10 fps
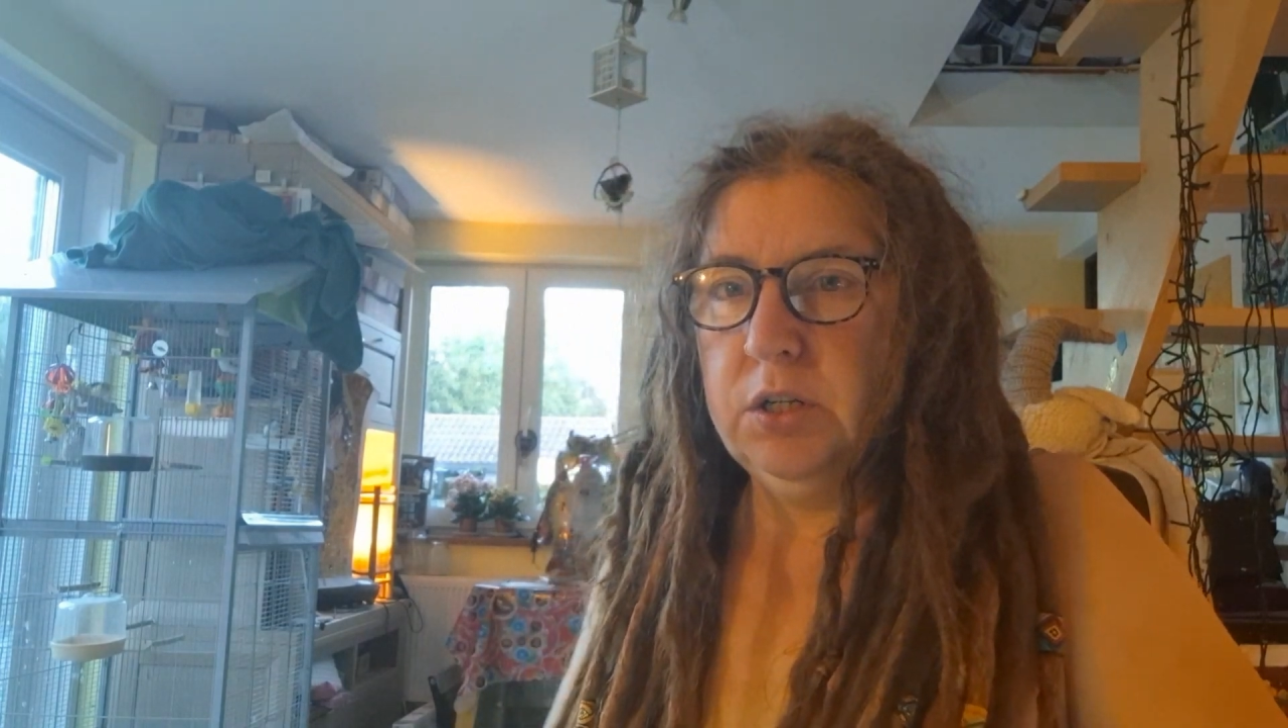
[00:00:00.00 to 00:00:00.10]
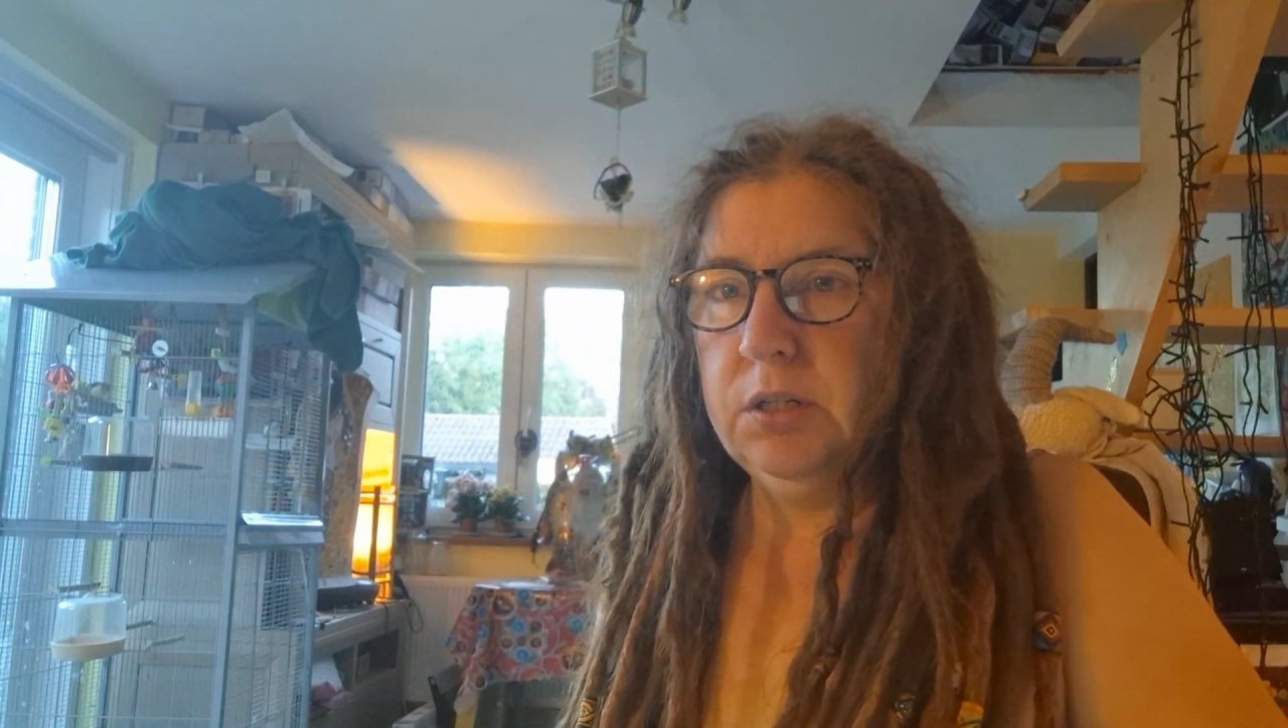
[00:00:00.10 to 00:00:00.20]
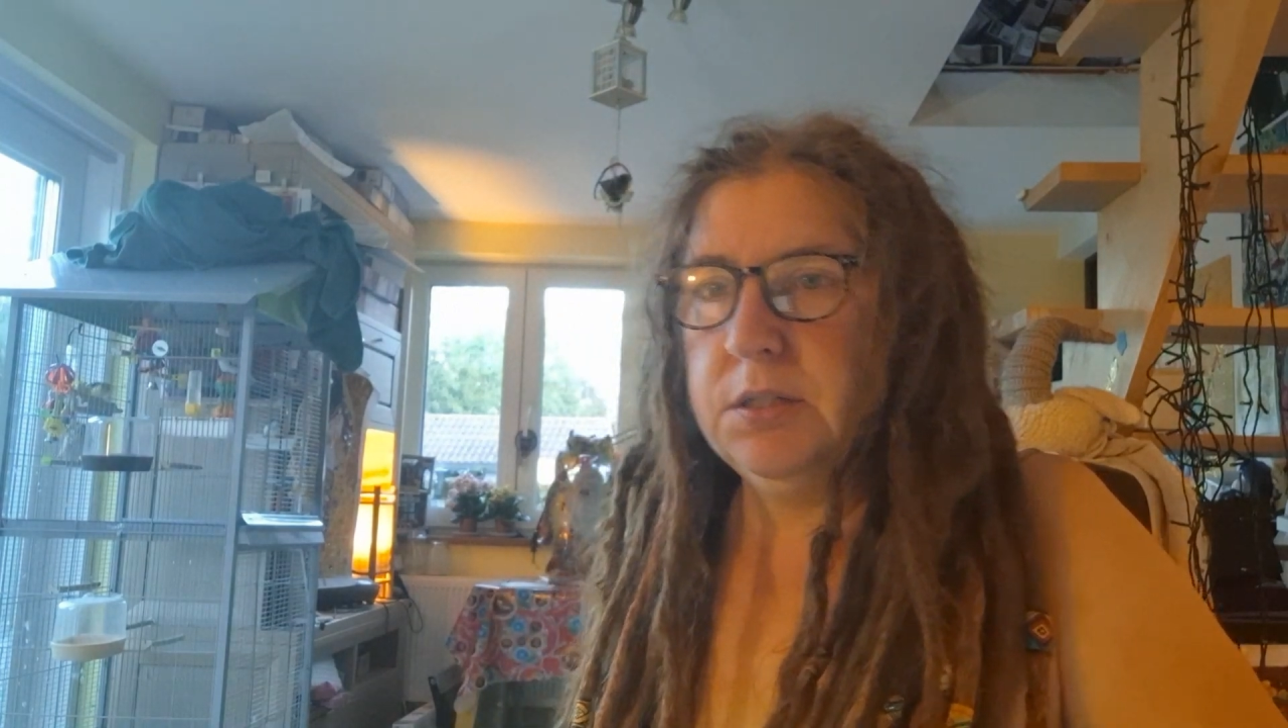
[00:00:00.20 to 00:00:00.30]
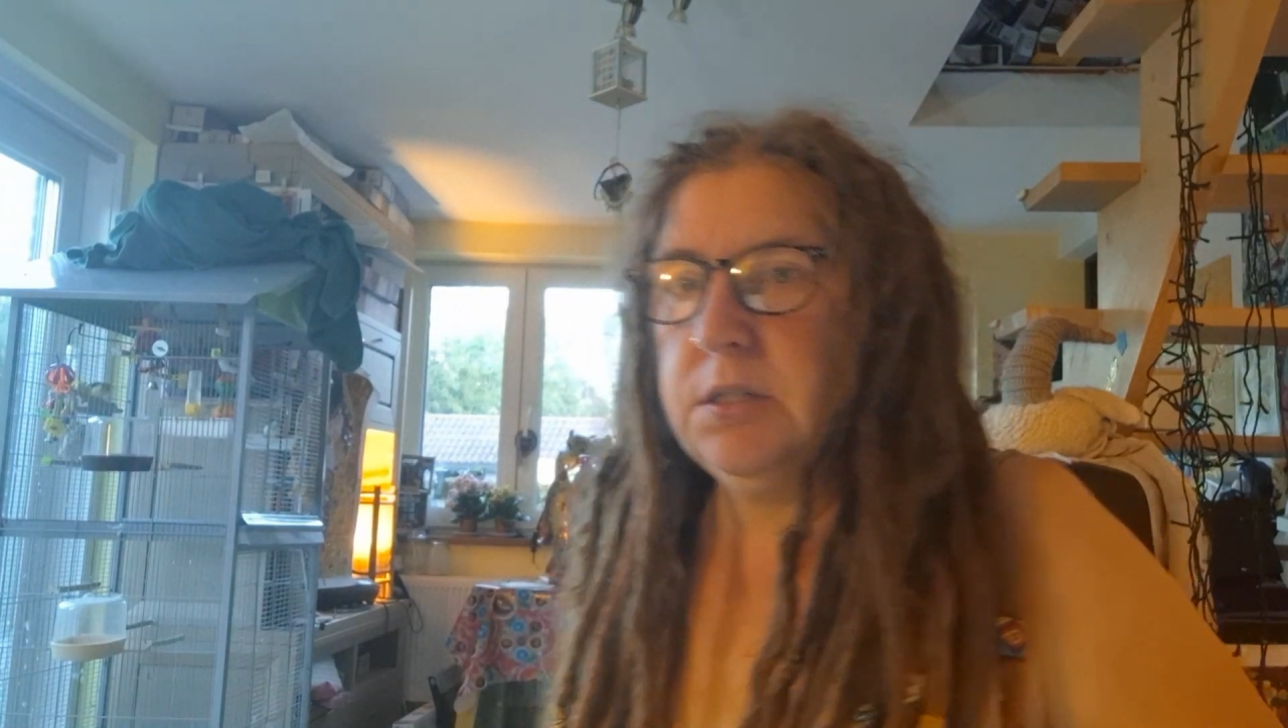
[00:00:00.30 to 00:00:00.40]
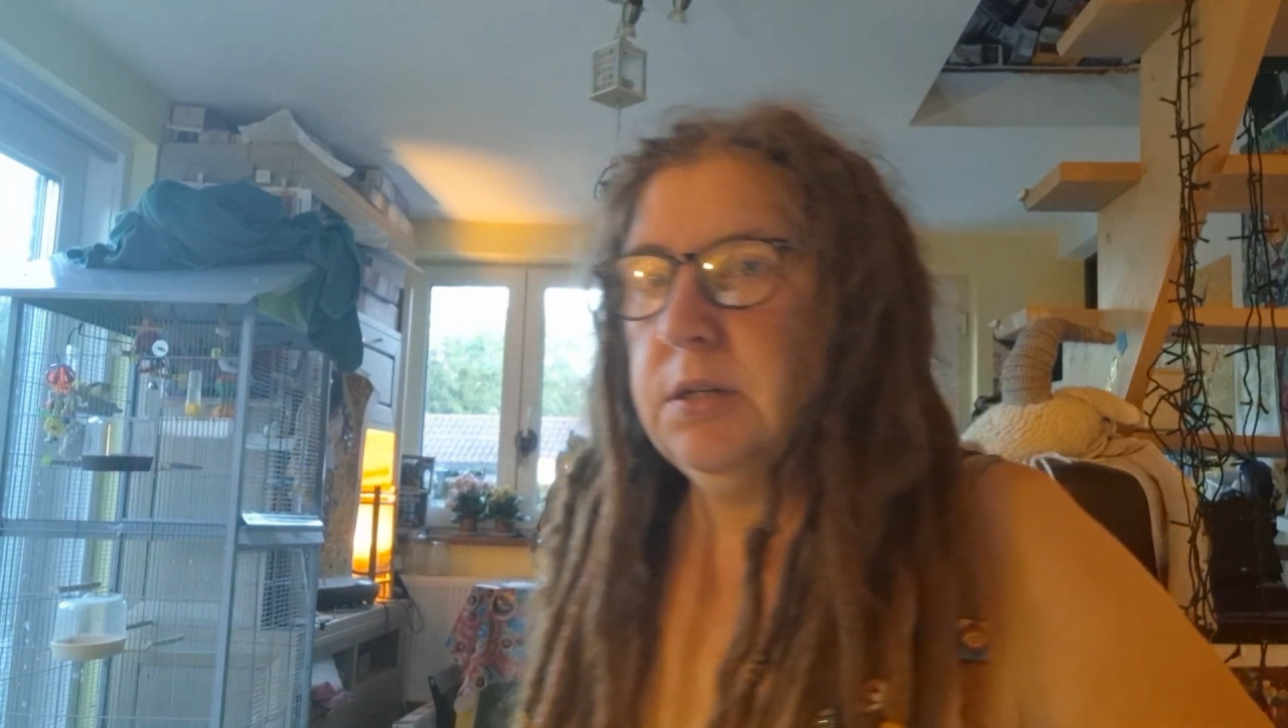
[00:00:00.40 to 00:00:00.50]

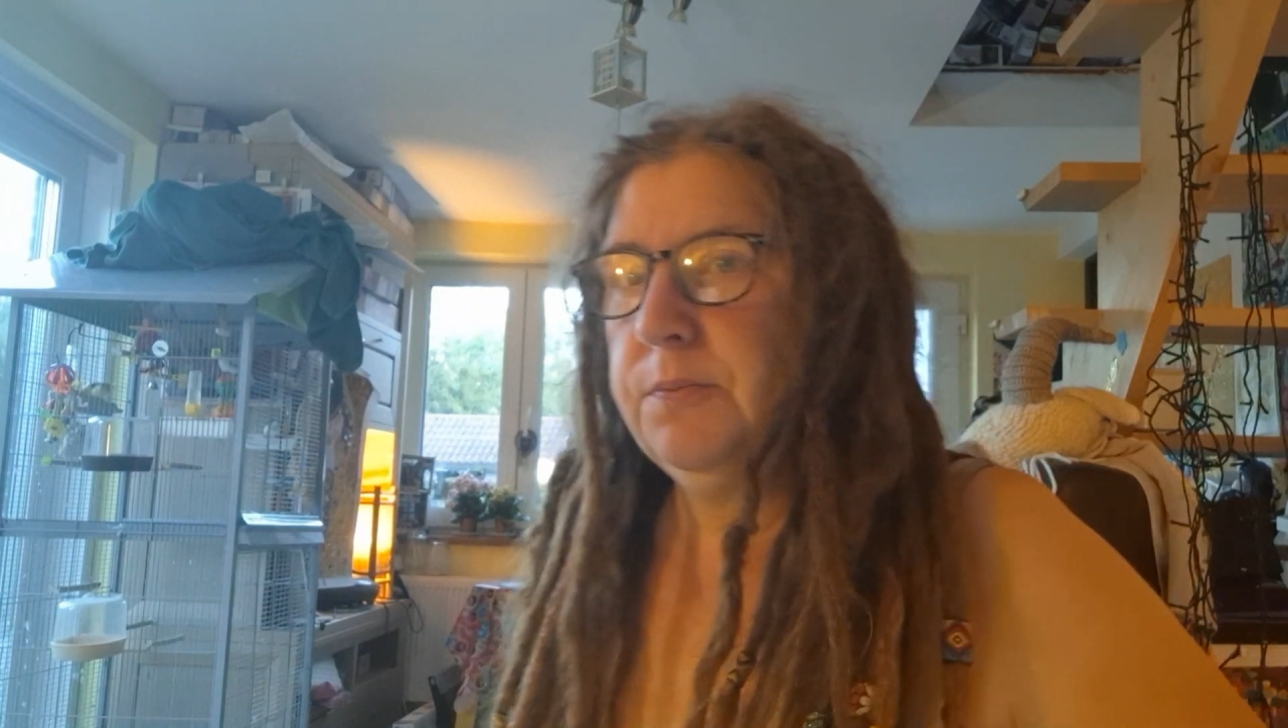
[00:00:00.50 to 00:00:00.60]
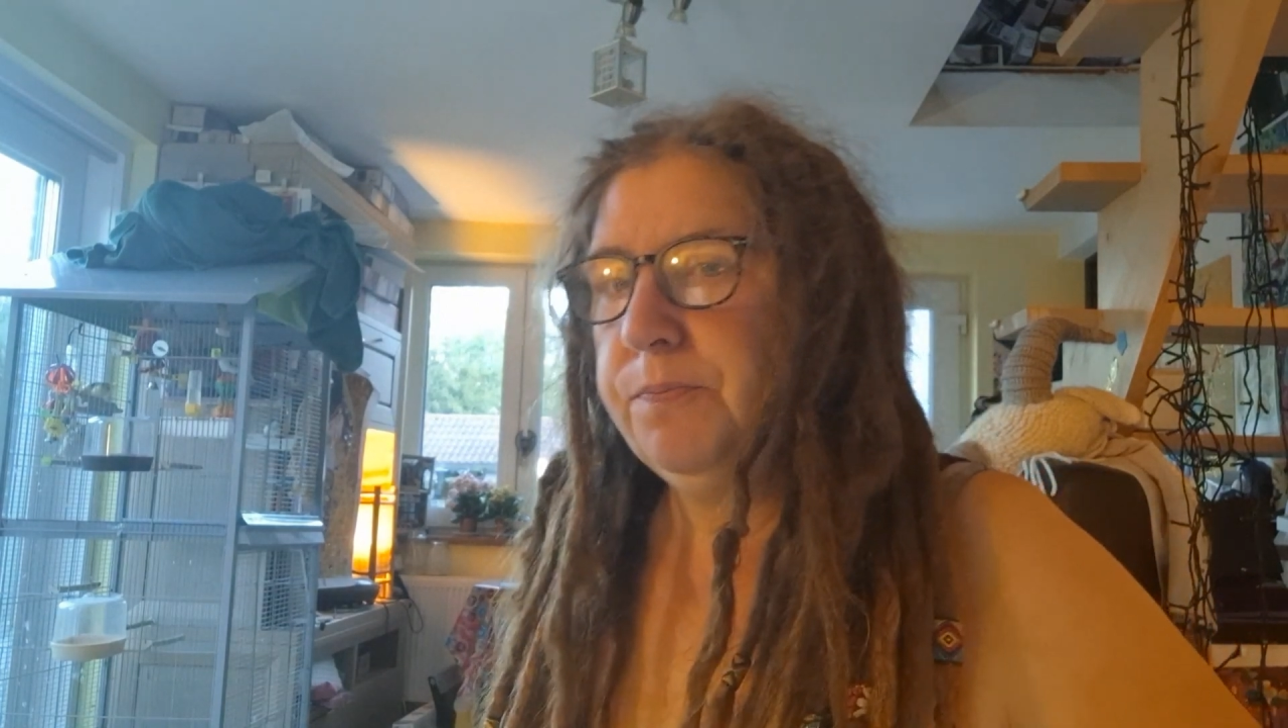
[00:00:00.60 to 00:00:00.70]
it